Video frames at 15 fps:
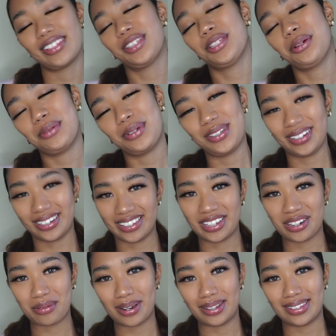So as you can
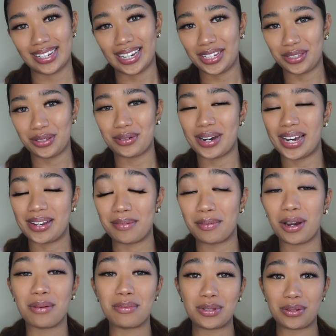tell by the title, I
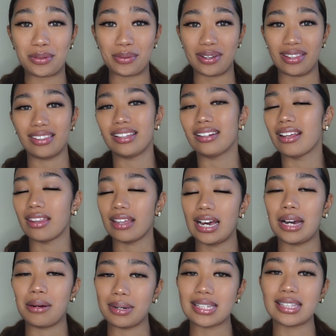am coming with another
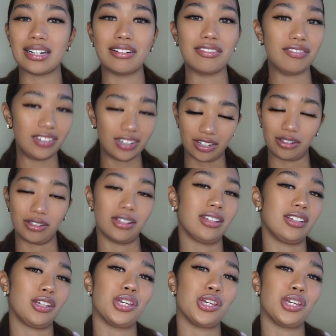how I style video.